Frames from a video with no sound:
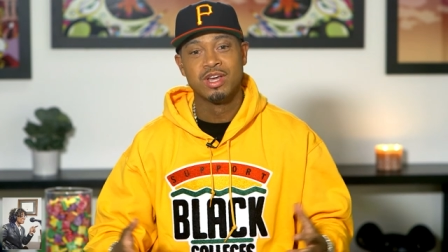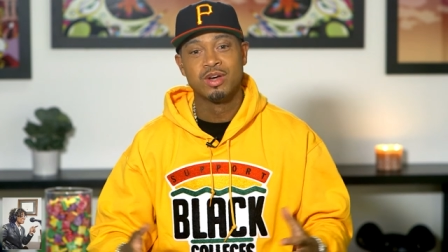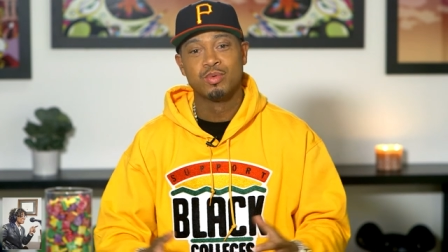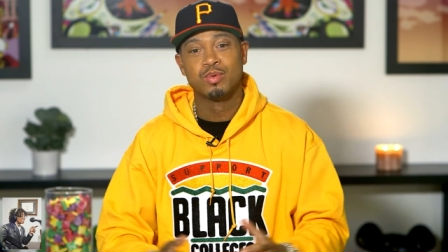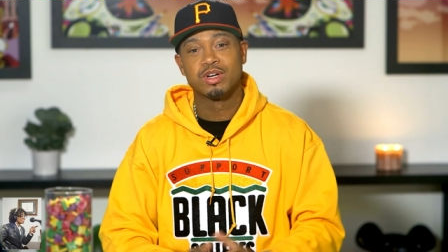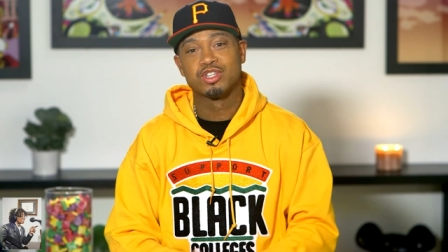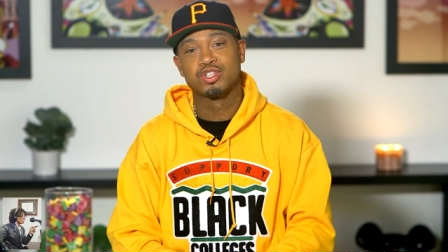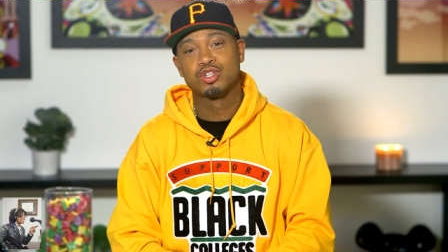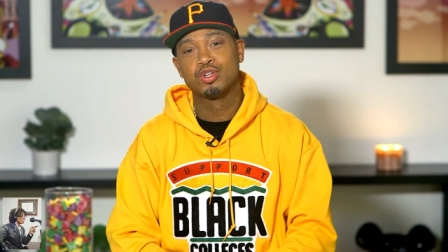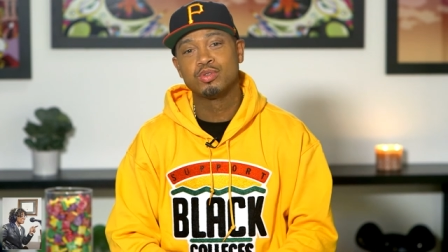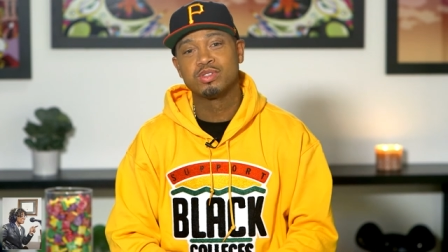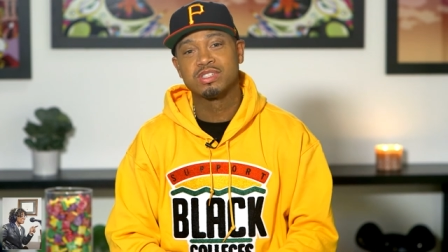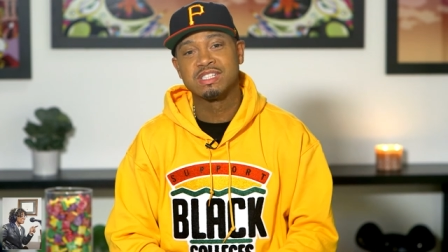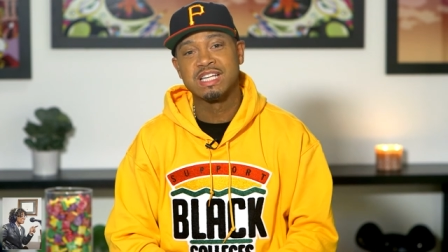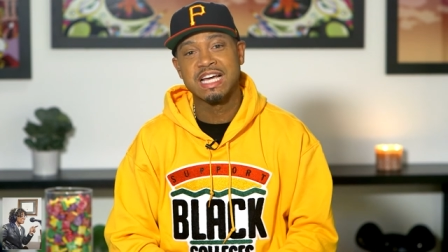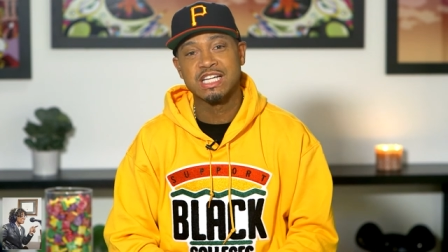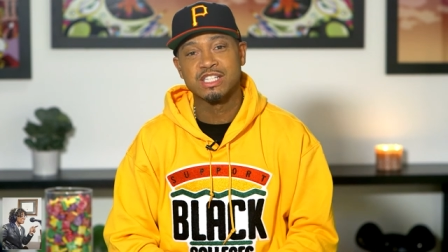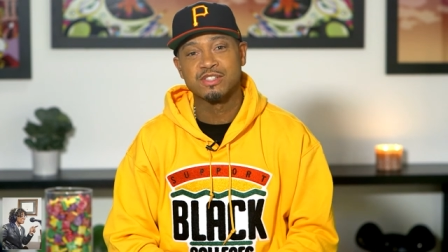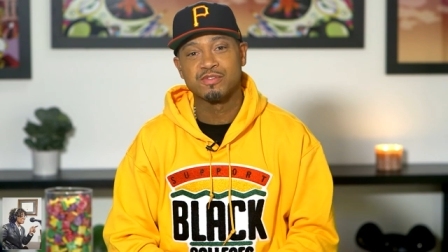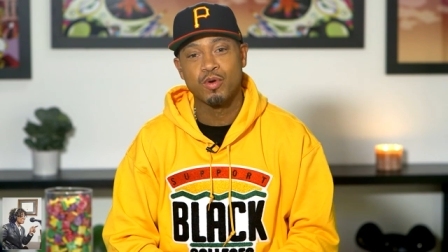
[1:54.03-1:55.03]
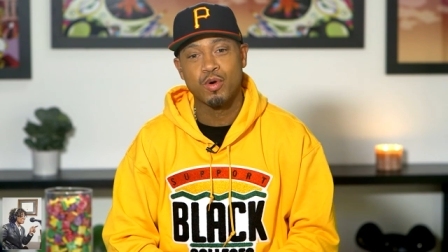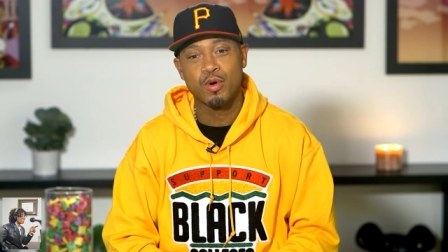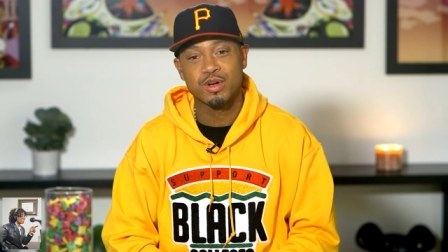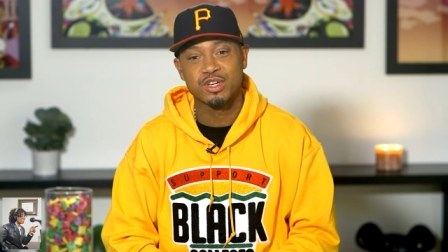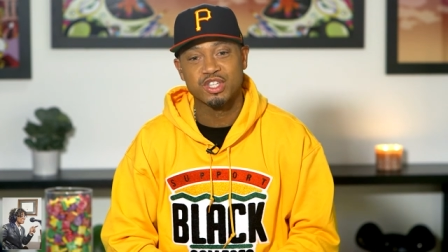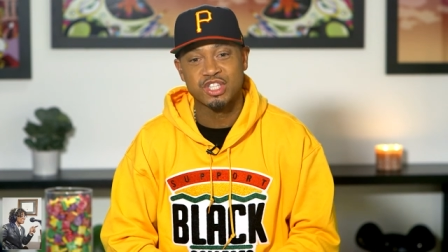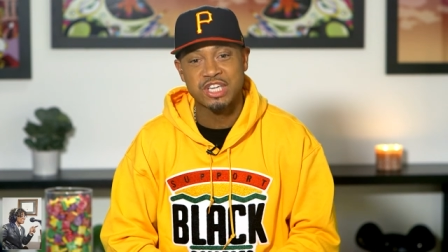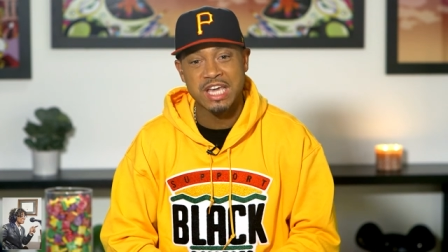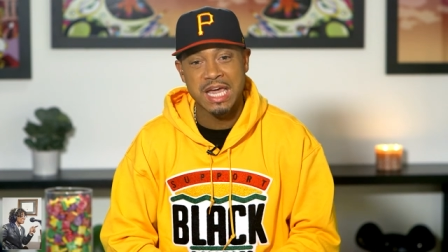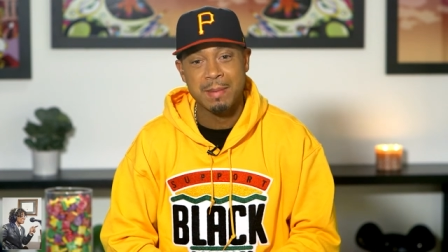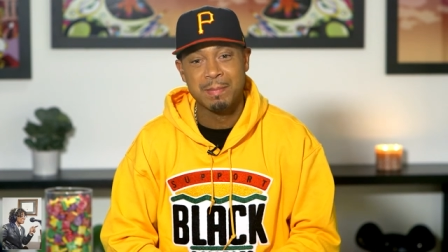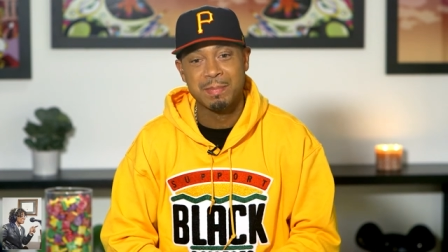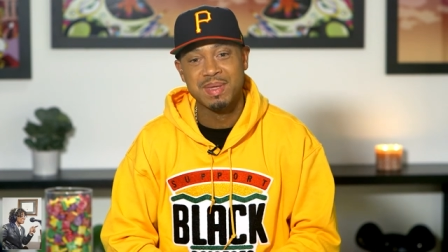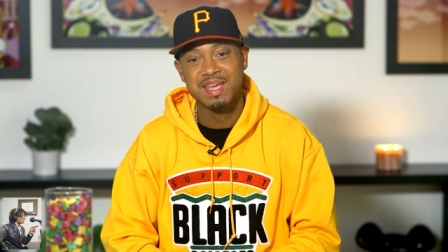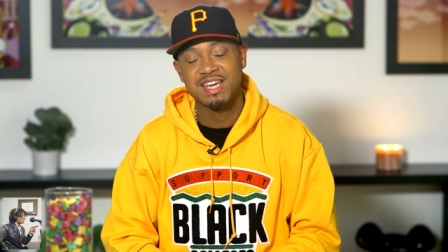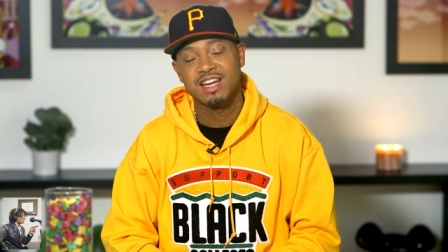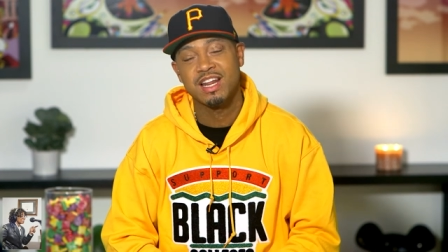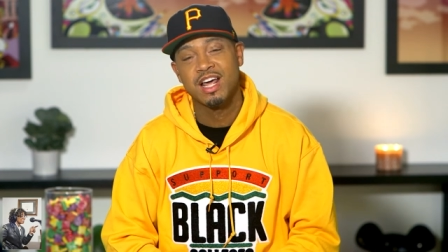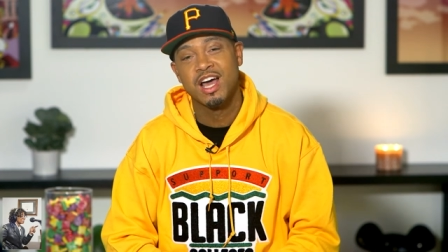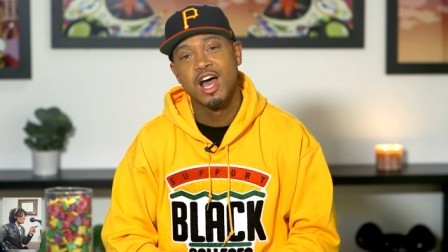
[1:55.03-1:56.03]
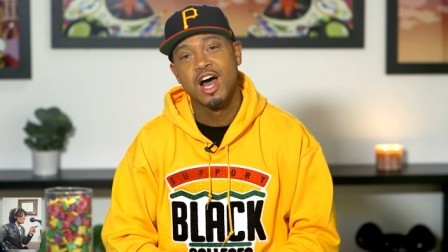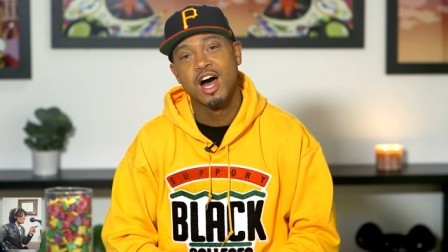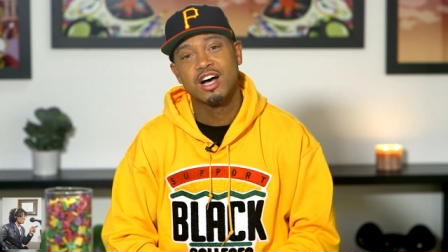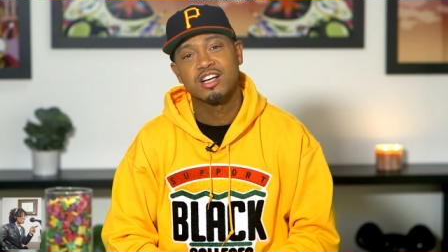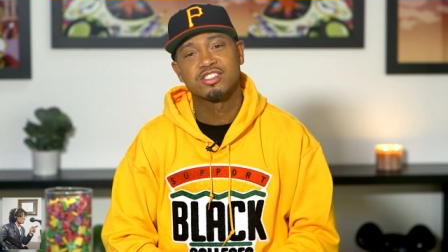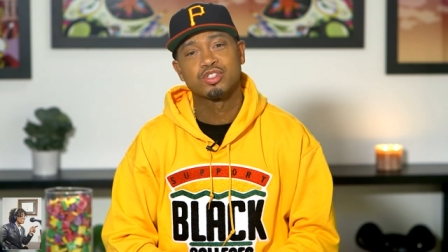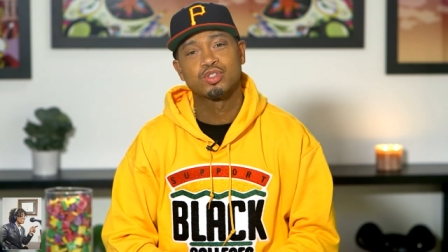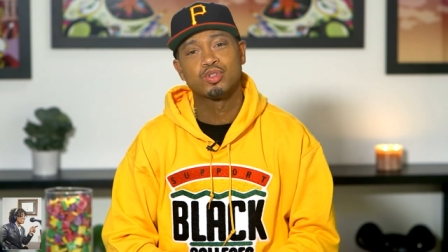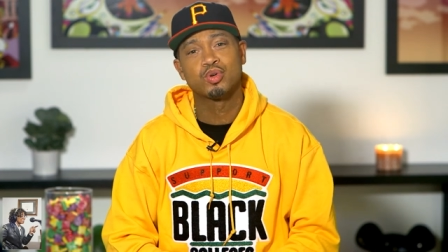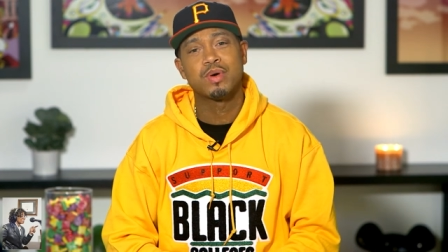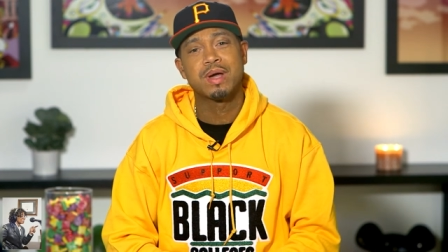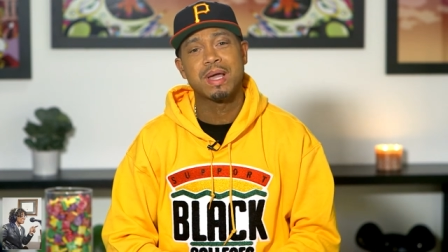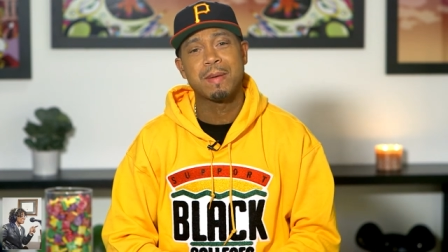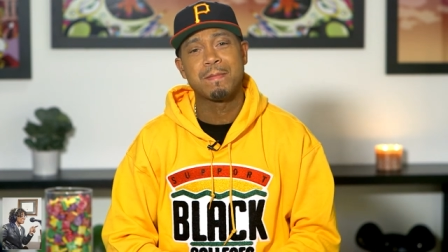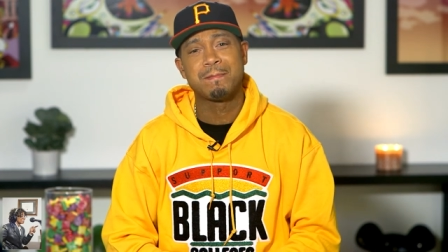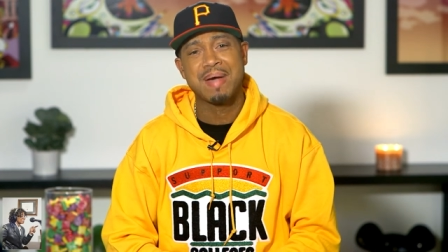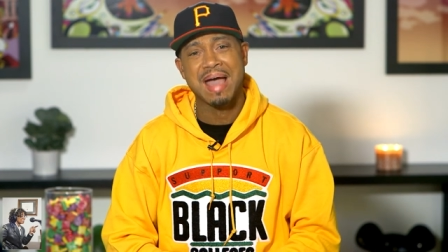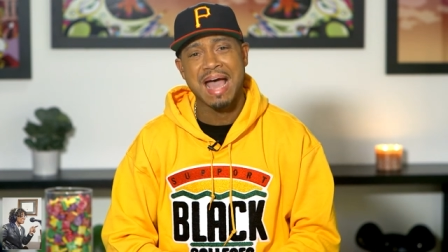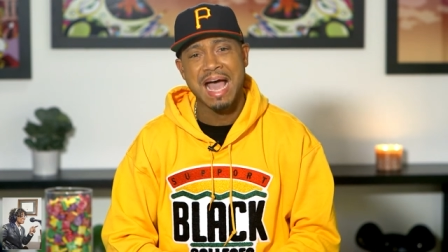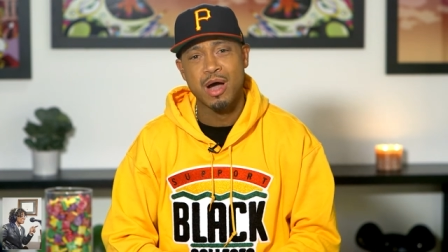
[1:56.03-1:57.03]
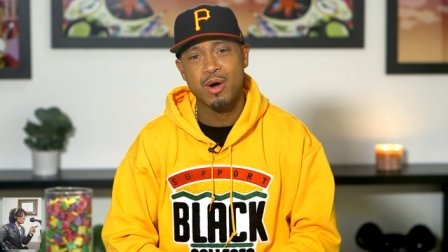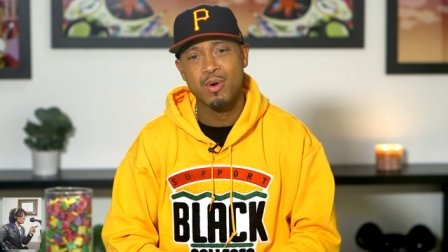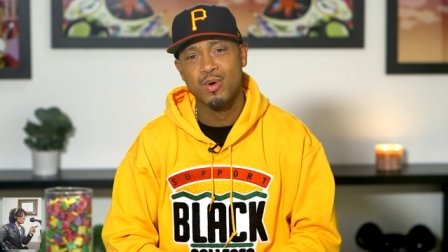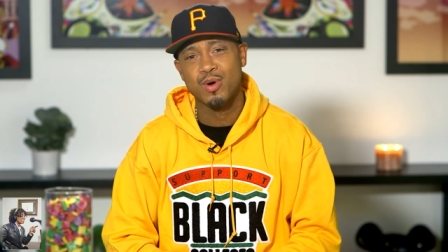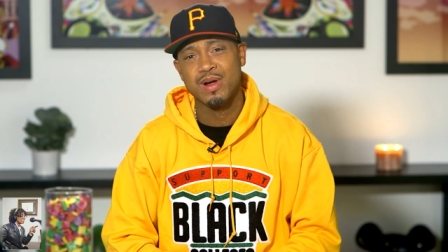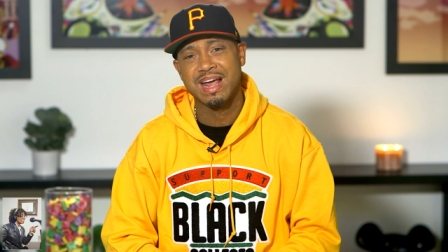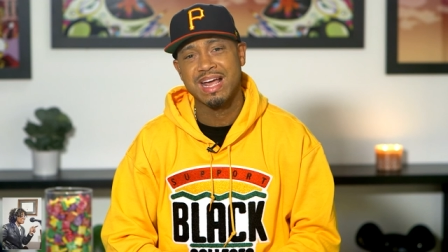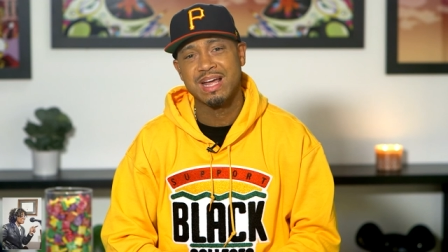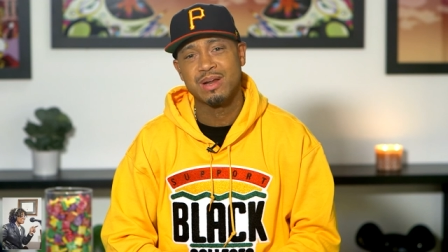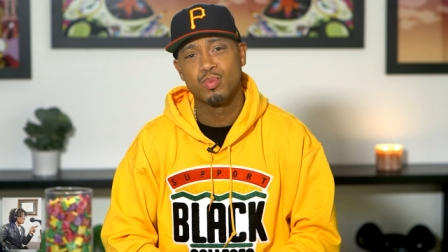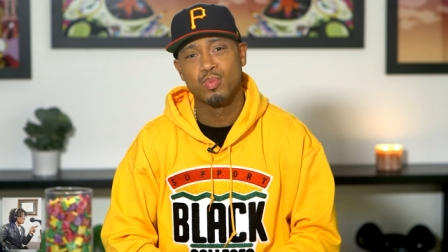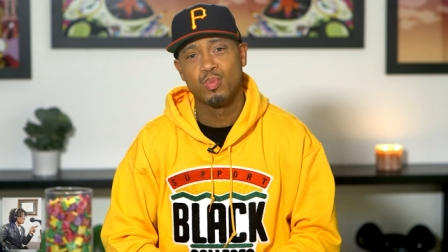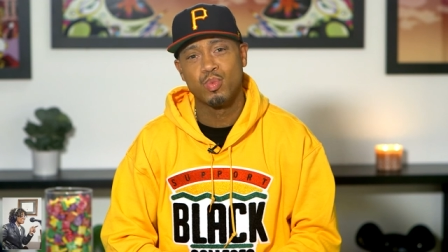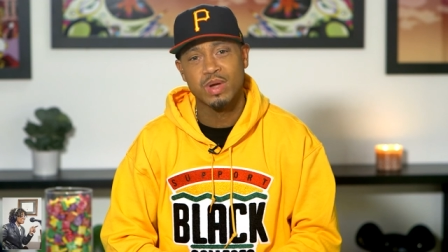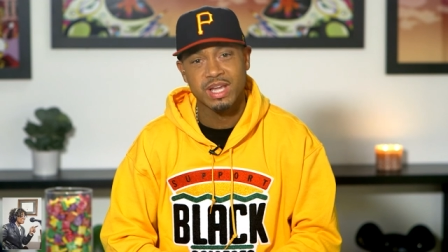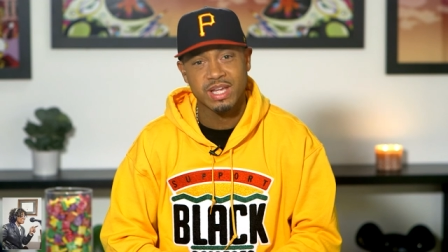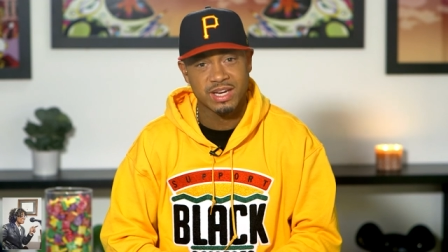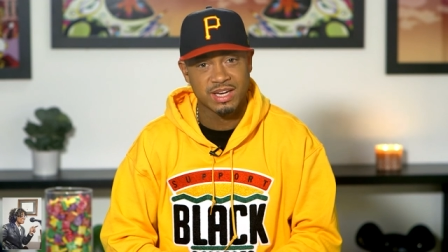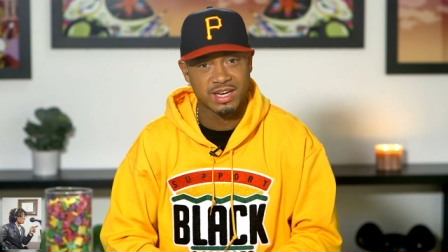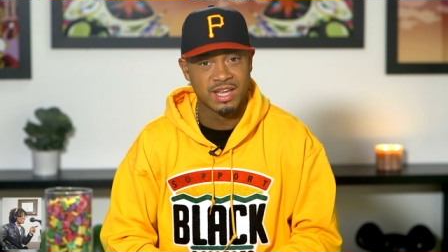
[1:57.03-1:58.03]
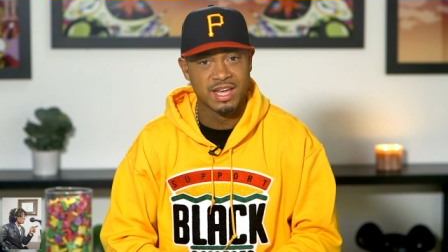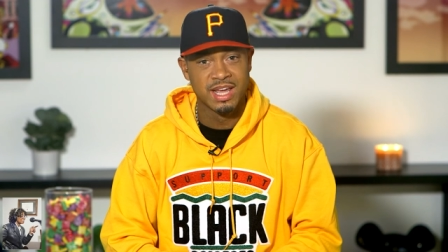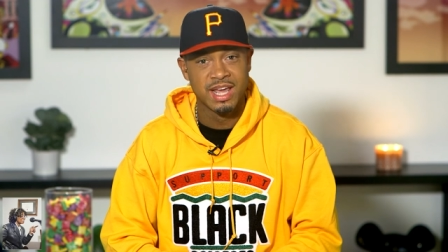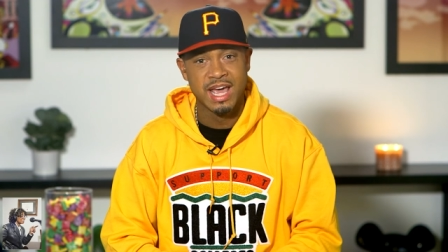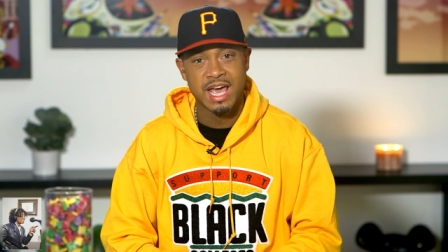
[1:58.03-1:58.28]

What Chew stands for is Champion, Hustle, Empower, and Win.